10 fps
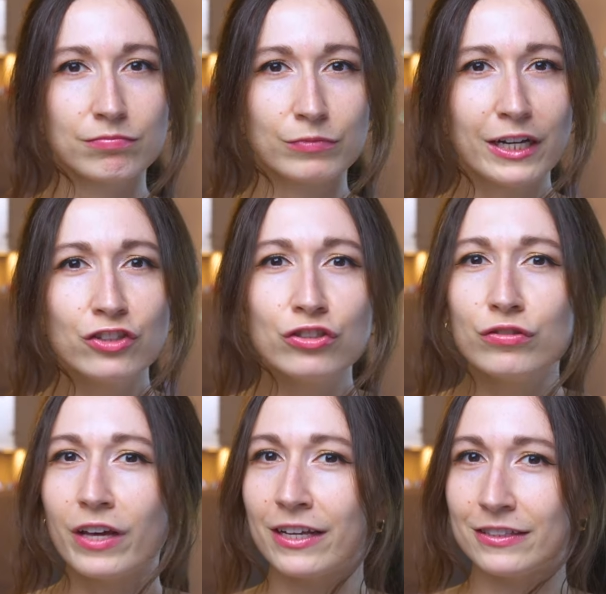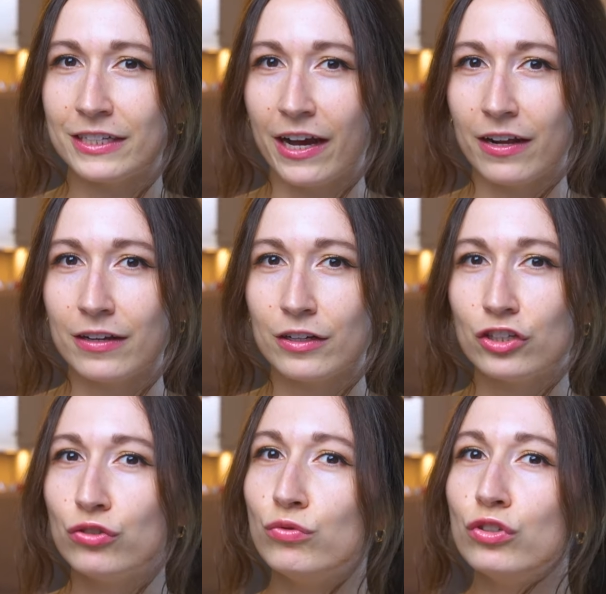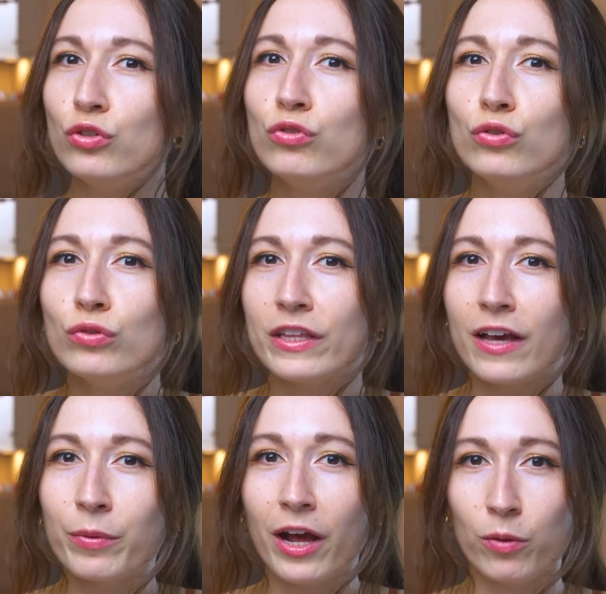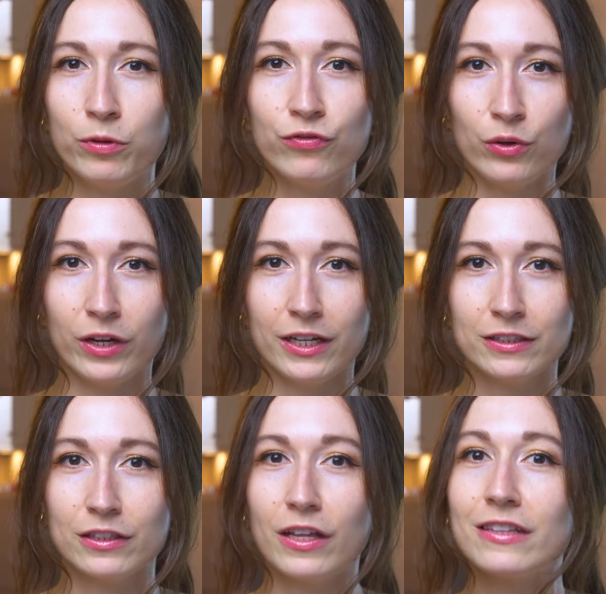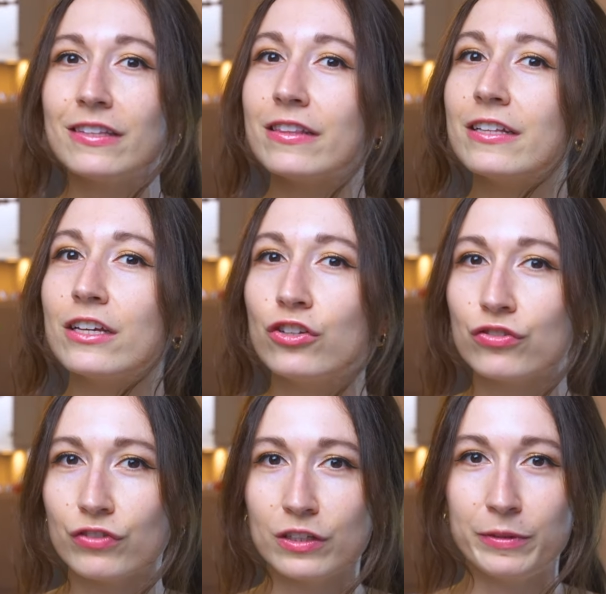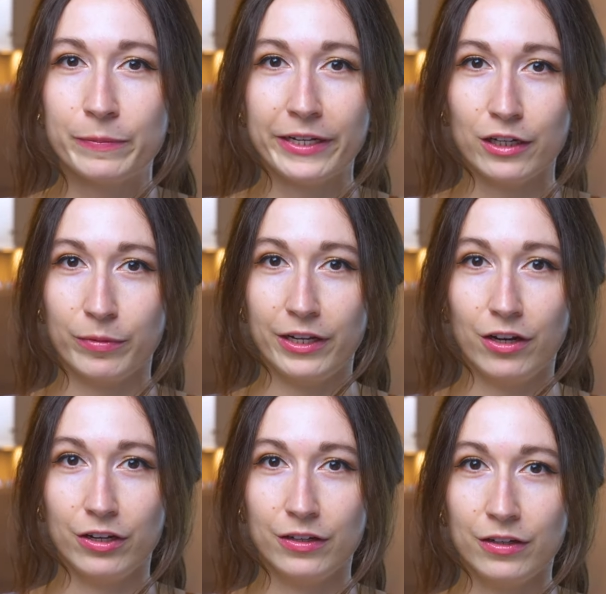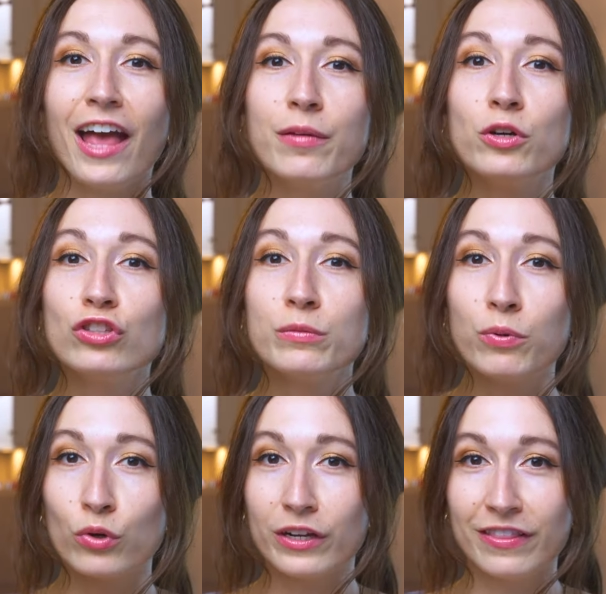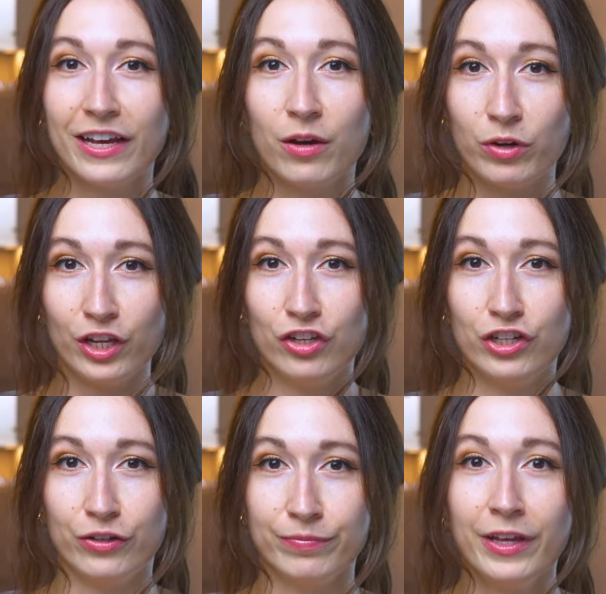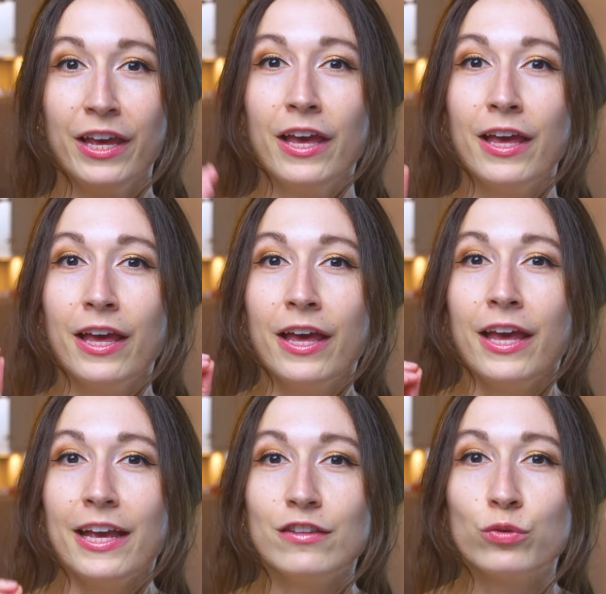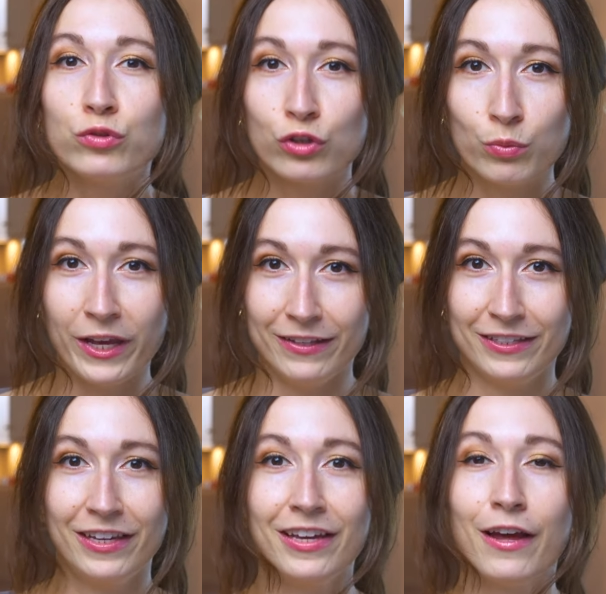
Why didn't you do that instead? Because you knew that that would help you focus. So that's the thing that you should really be spending your money on. And the most important thing I want you to do is to wait.